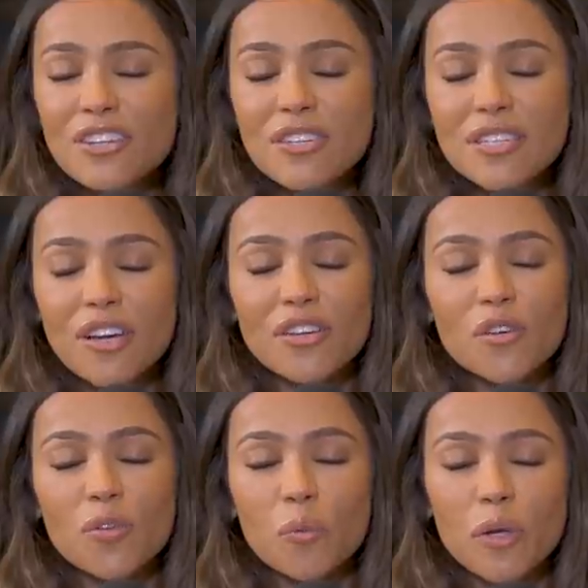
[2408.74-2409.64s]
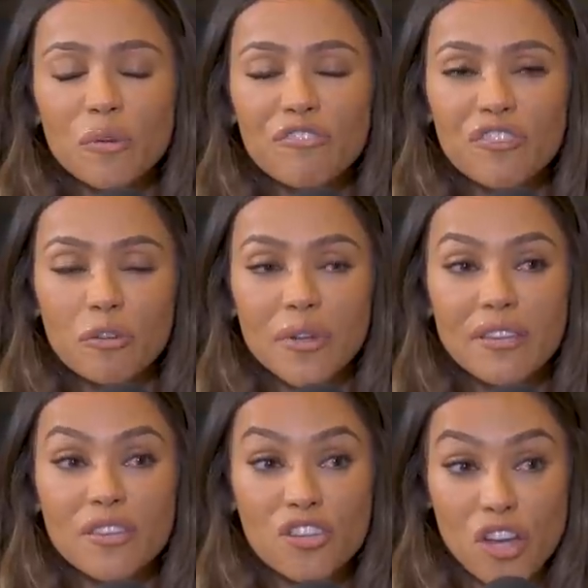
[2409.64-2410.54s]
I just tell you that we were
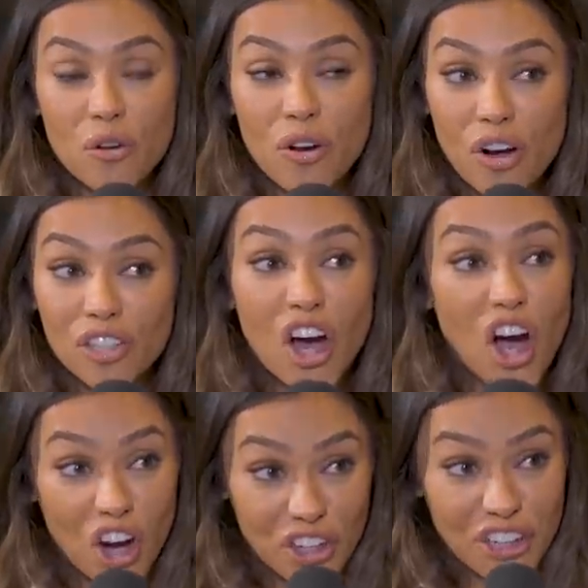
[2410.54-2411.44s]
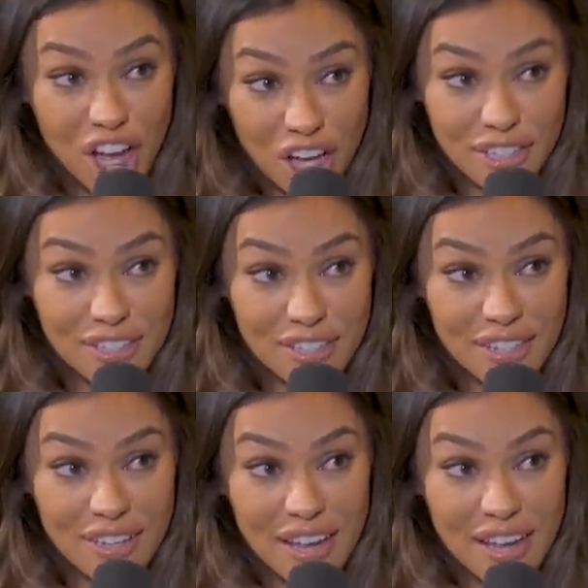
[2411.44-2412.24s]
filming the show called Hard Knocks.